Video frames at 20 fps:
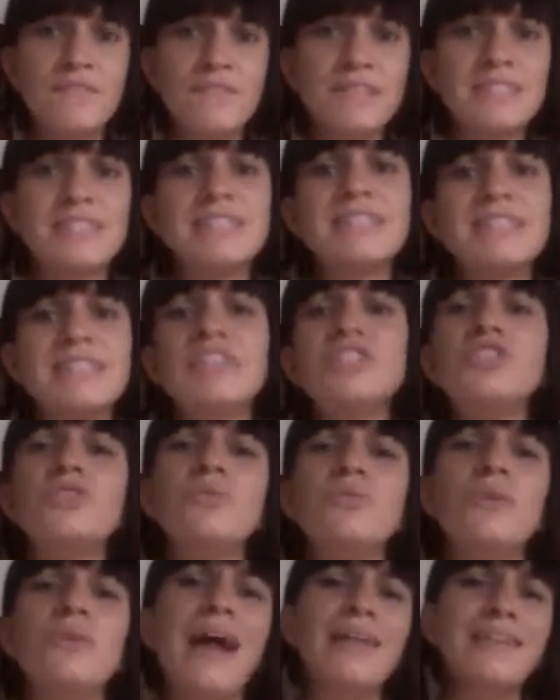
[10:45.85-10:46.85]

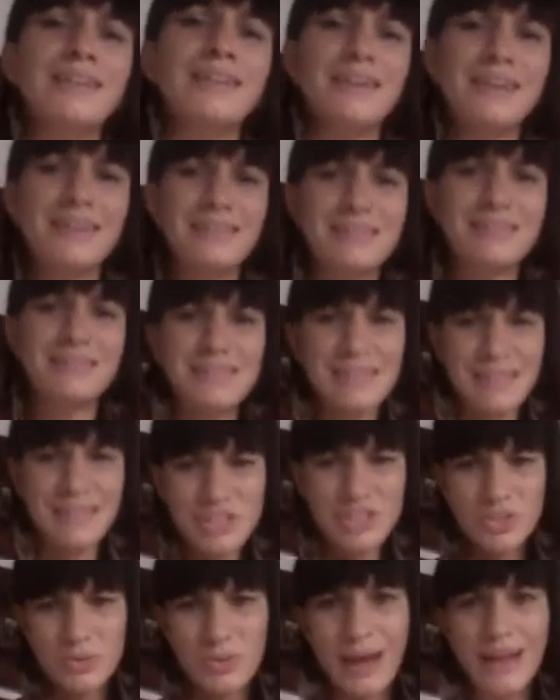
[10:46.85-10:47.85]
sensuality and
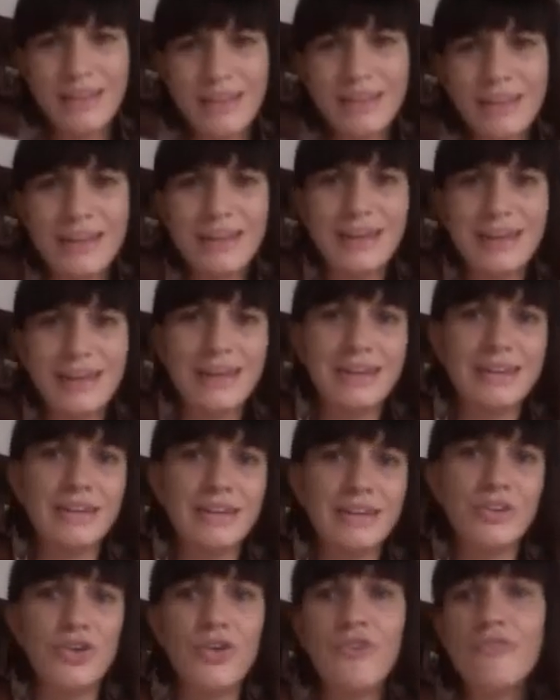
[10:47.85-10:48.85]
sexuality in
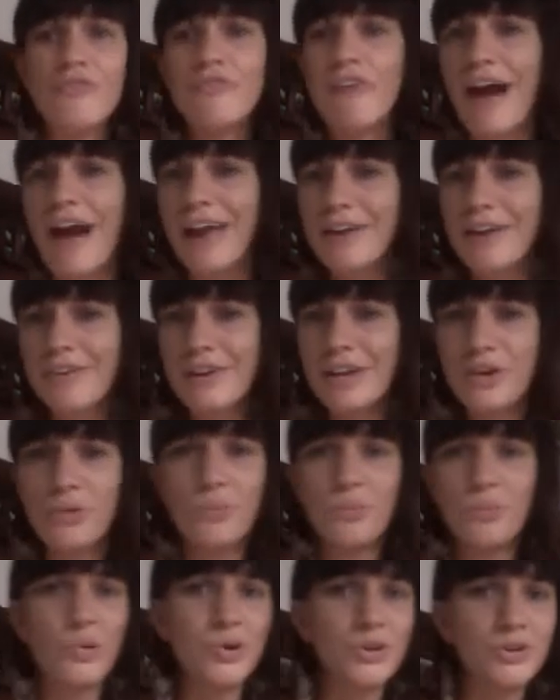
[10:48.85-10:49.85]
your fiery
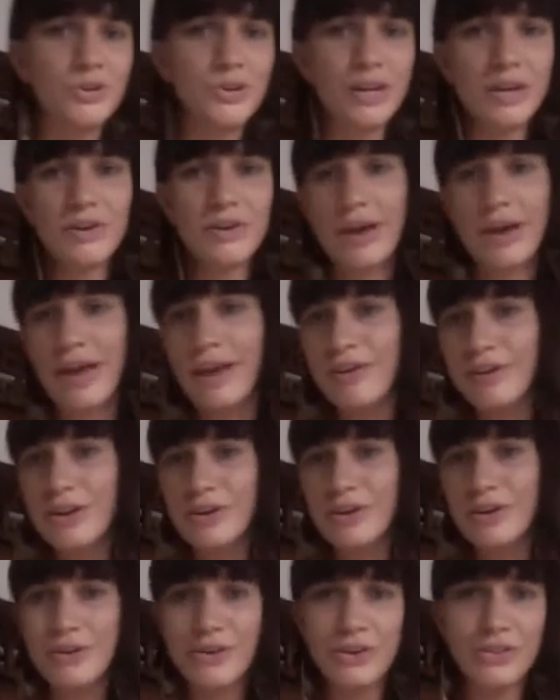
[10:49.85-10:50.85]
or watery or airy
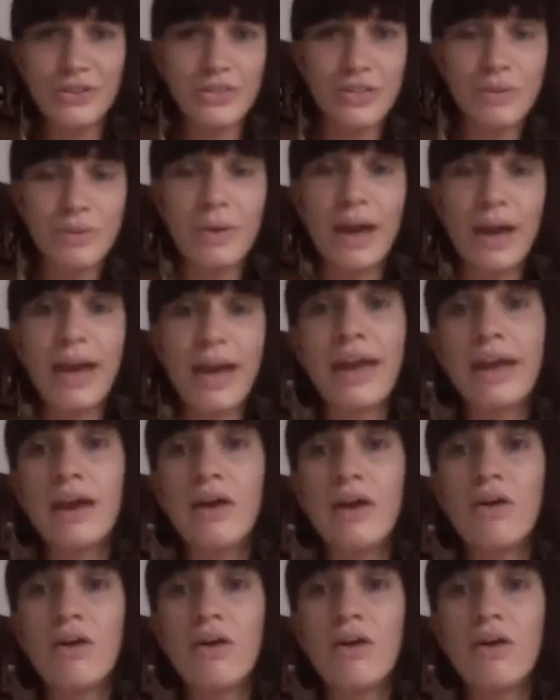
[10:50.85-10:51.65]
or earthy way,